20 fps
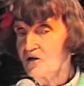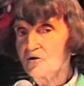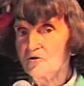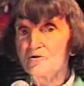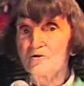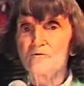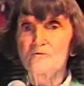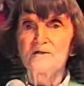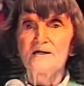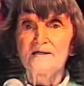you
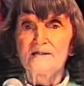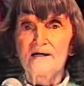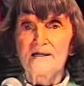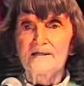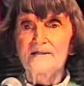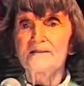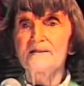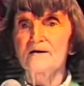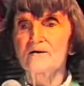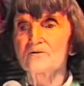don't need
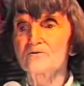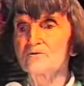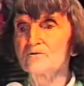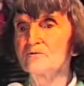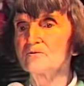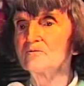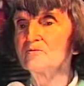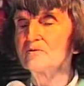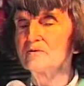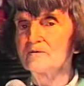anything
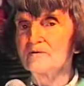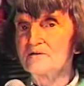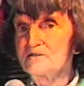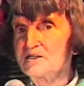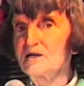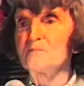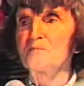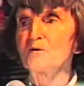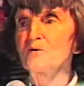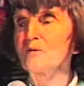to
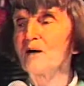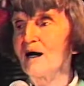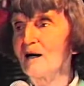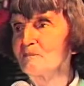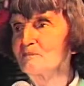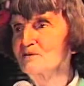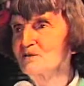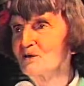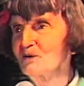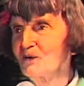zip you
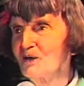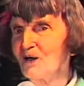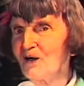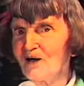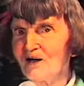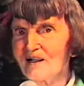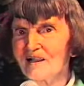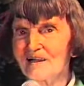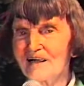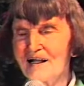up,
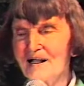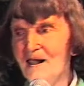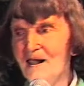so-called.